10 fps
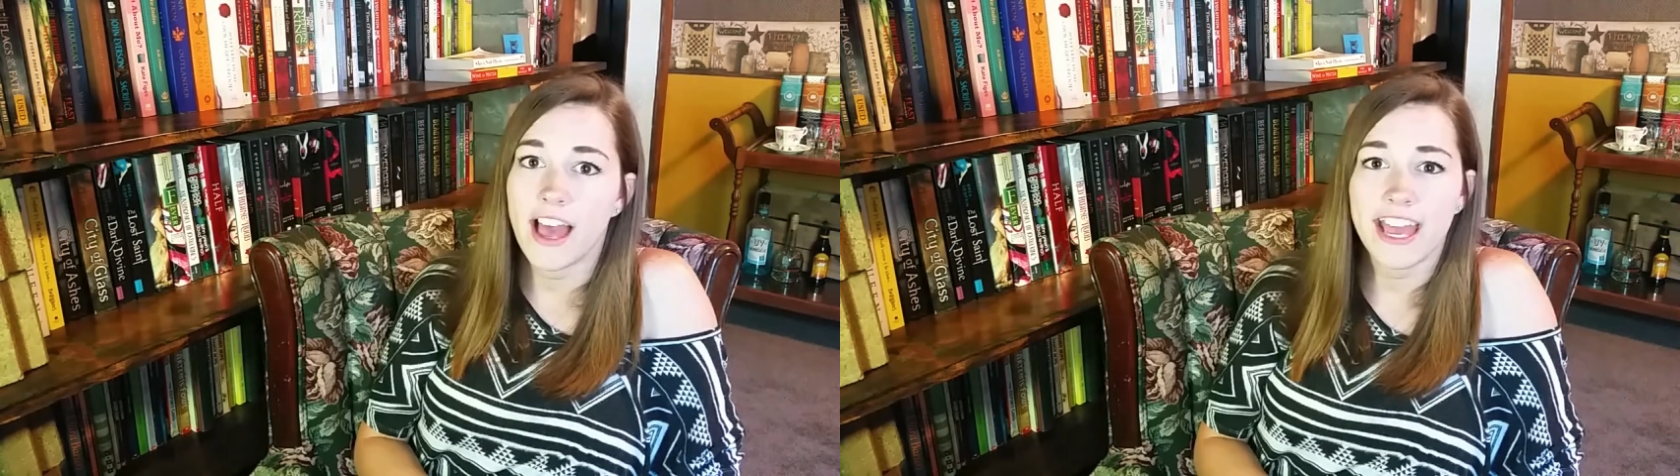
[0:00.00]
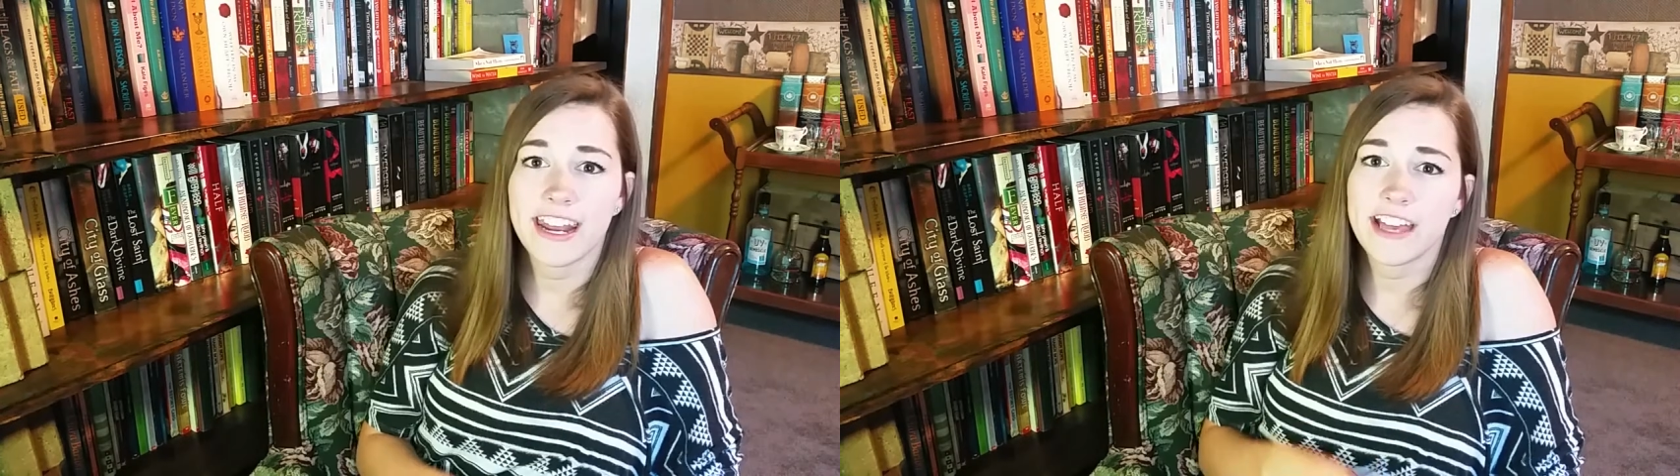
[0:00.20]

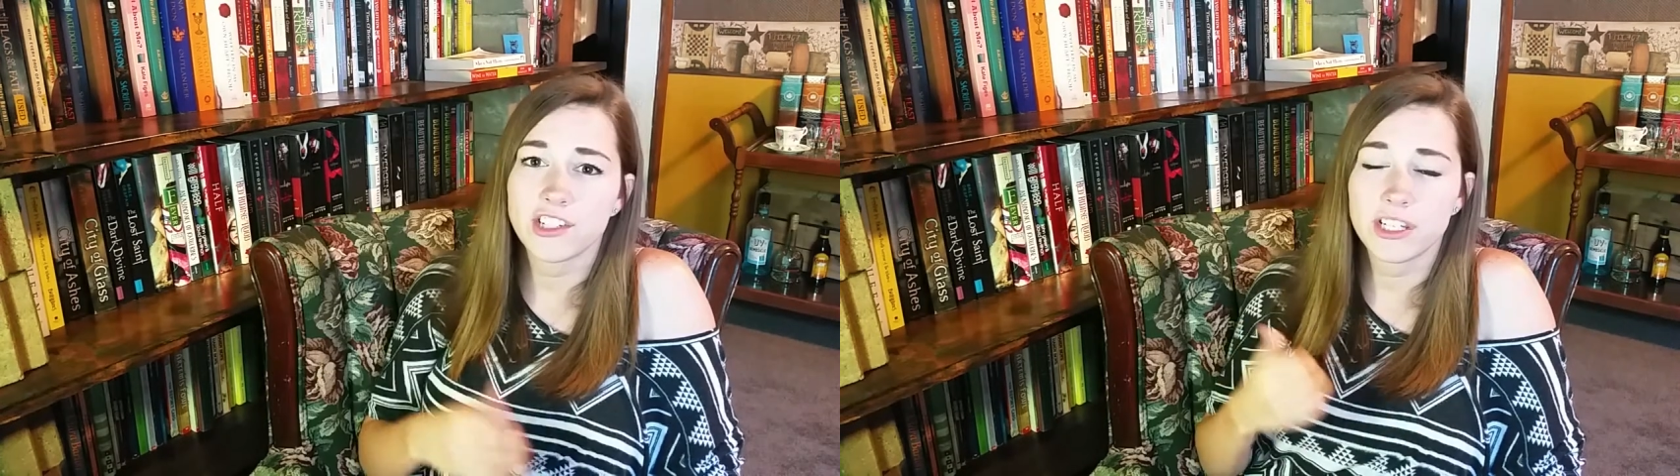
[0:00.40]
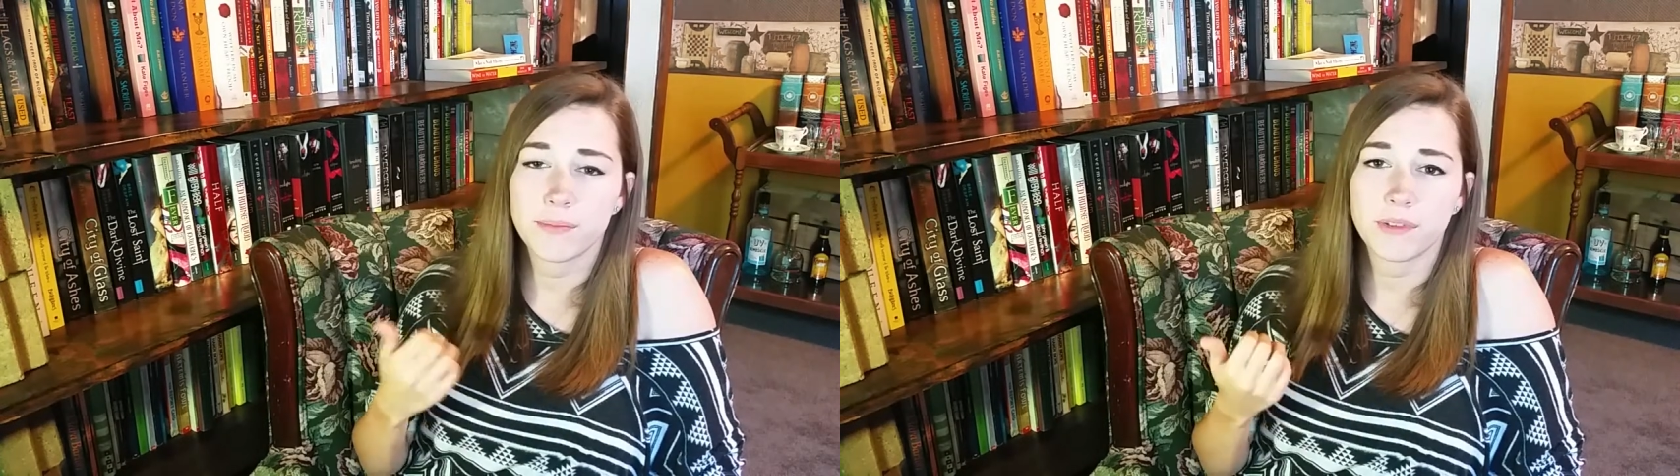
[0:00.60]
I had
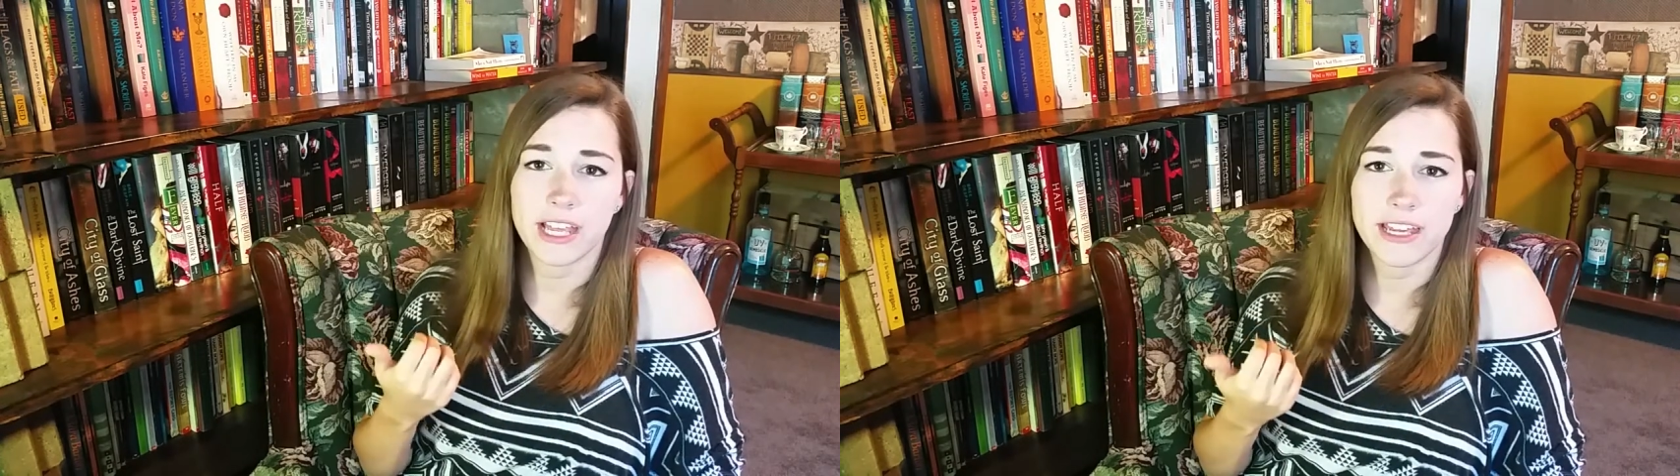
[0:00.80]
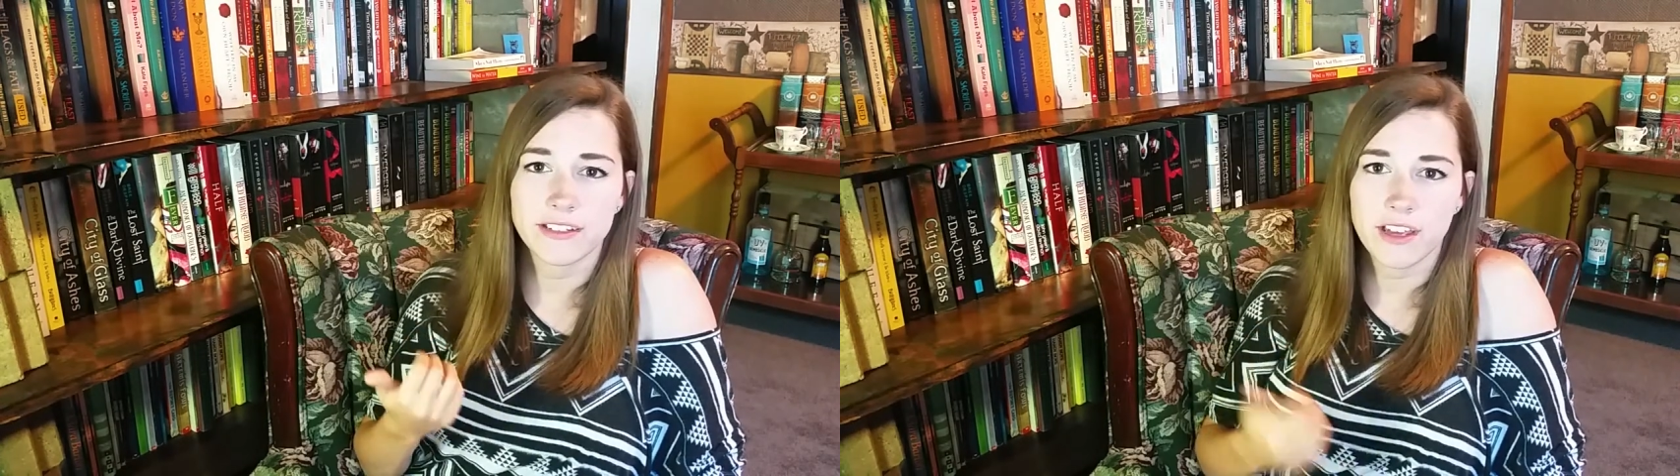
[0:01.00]
actually
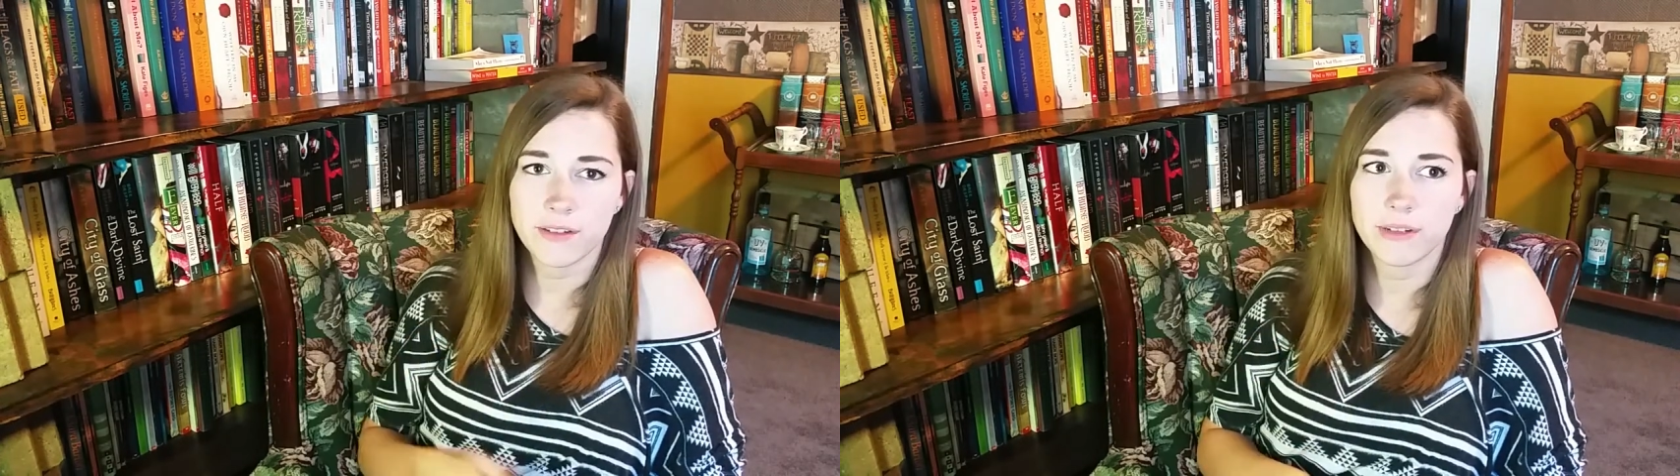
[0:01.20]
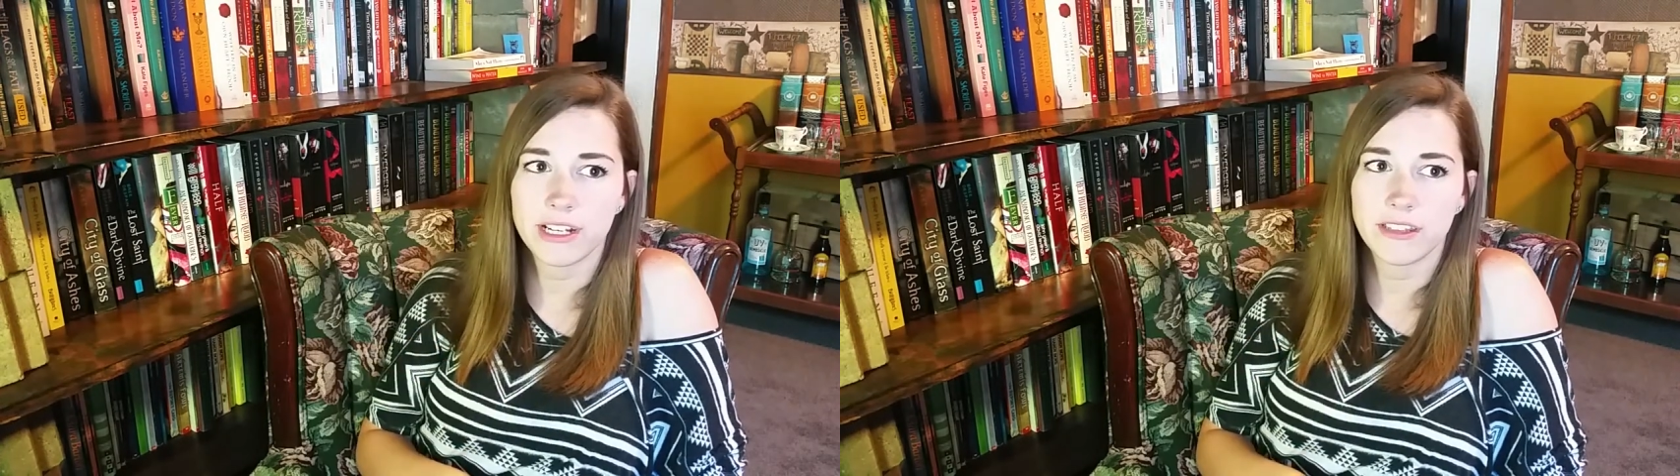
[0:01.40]
planned
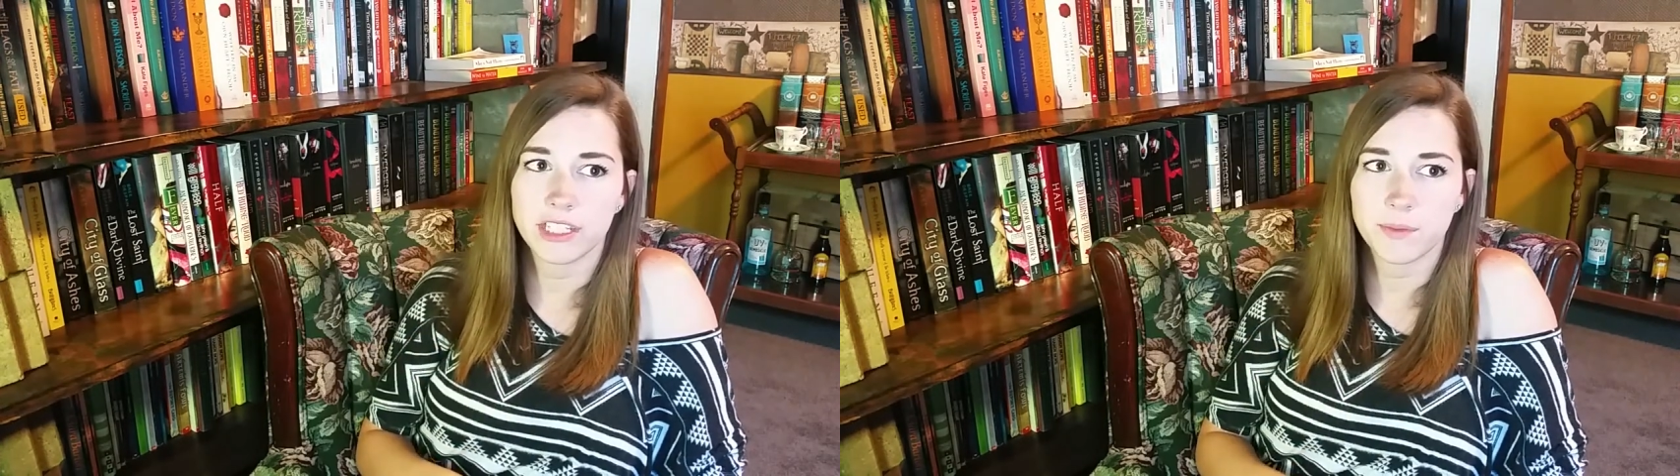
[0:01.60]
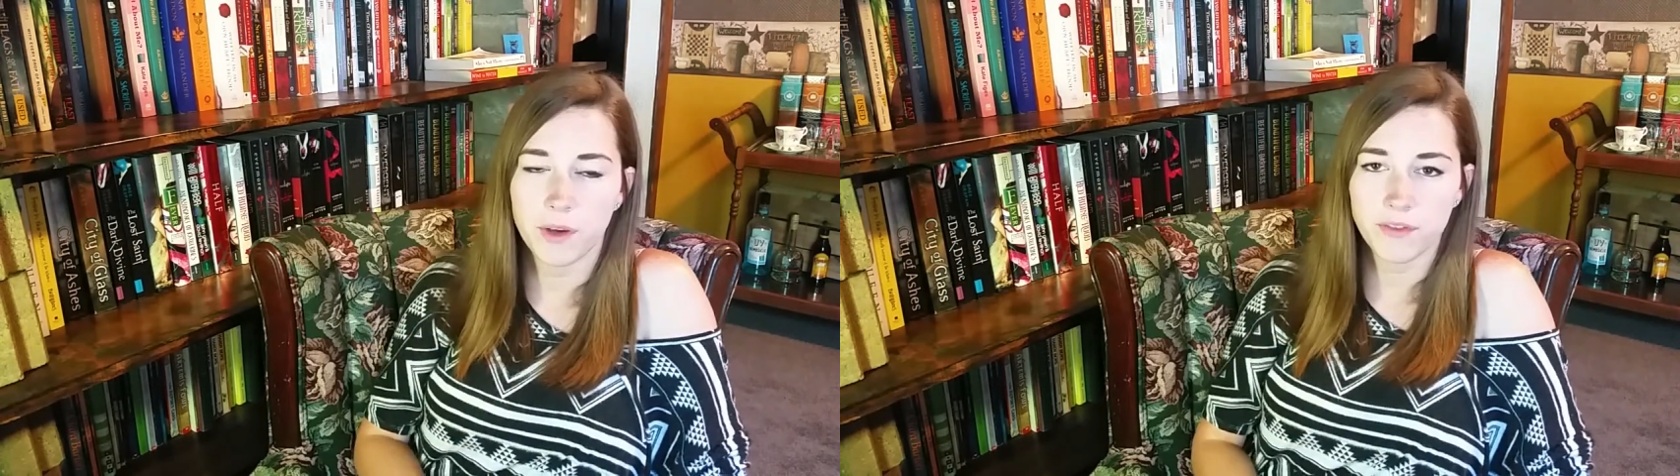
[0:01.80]
on reading
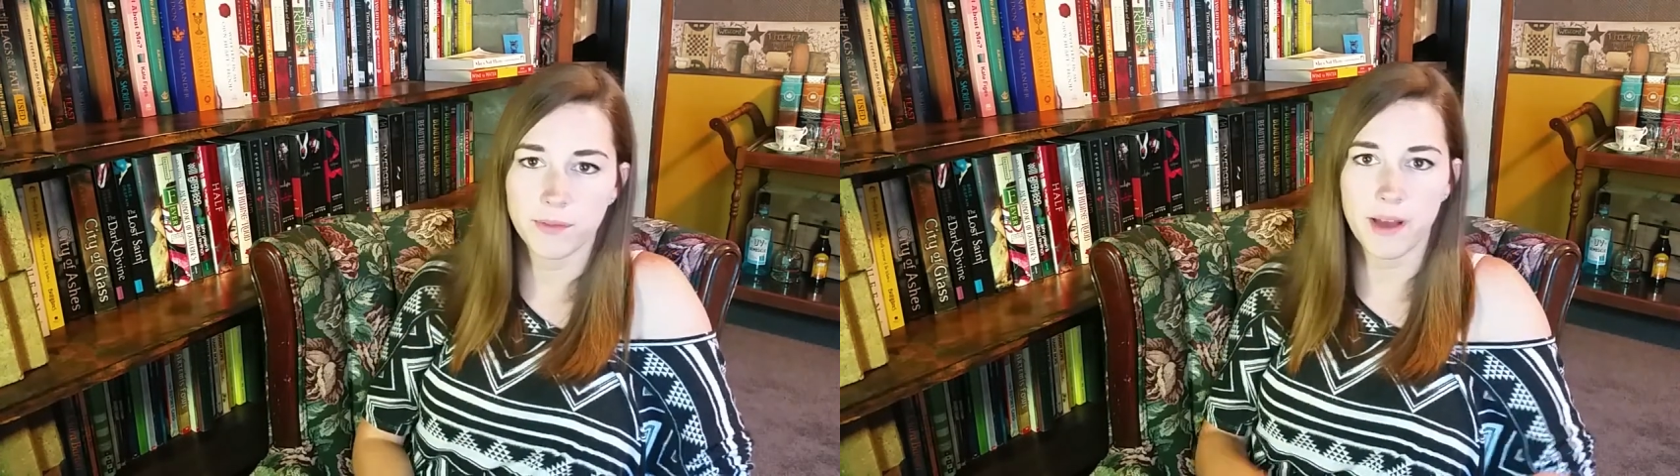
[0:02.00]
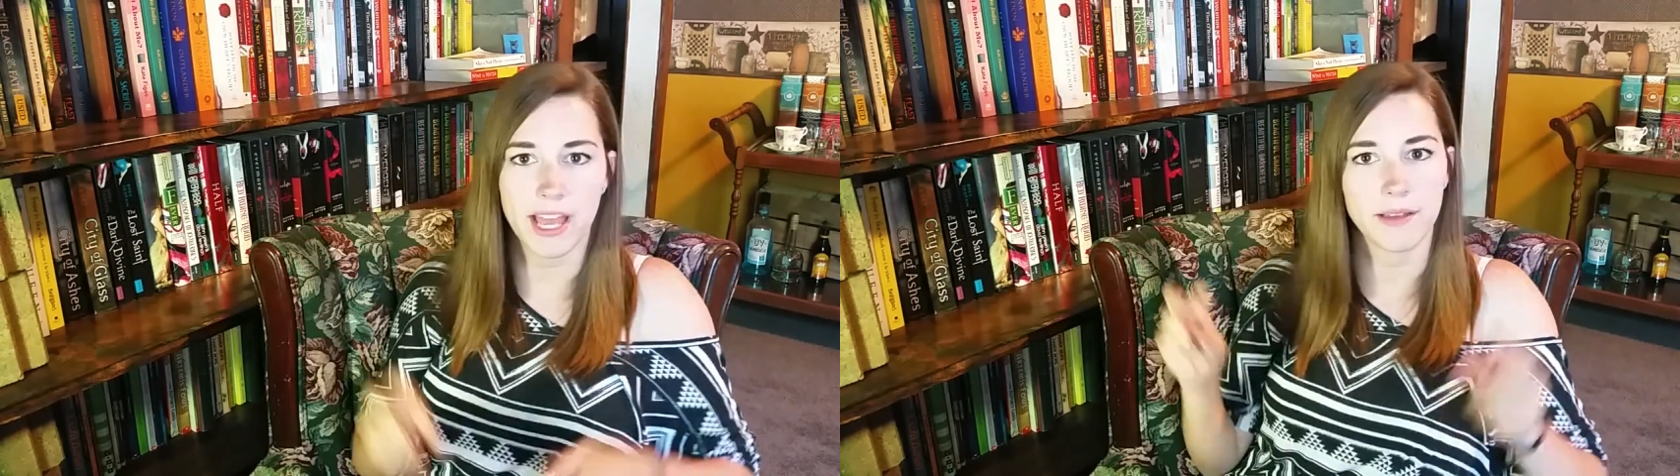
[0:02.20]
this book
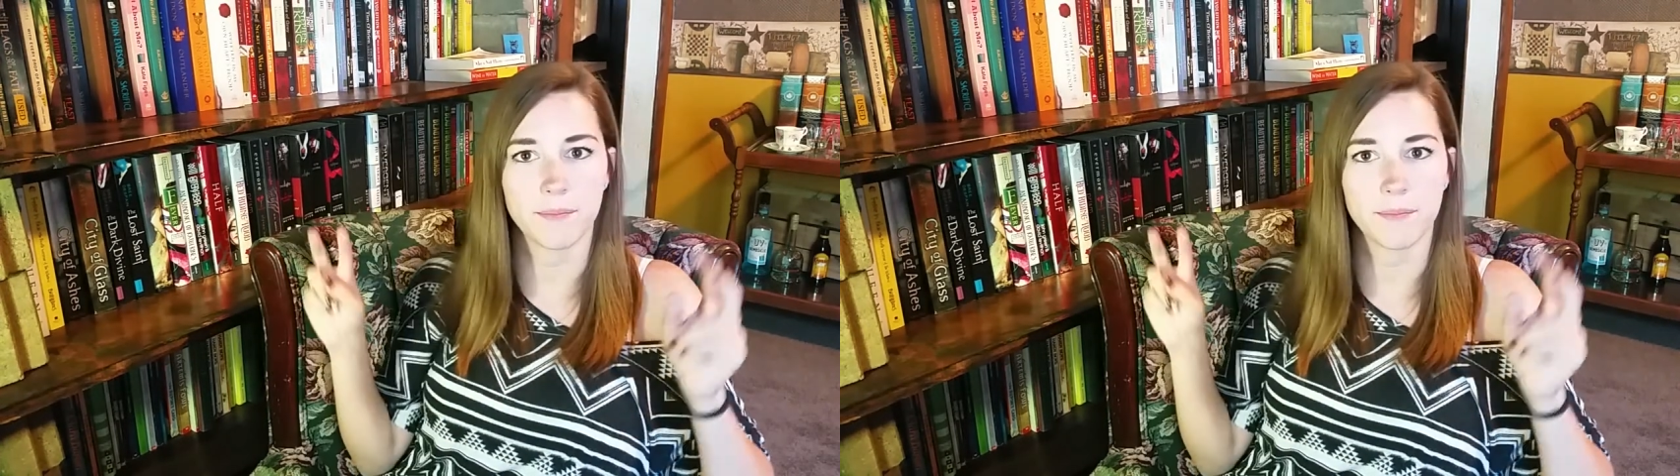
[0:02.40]
for my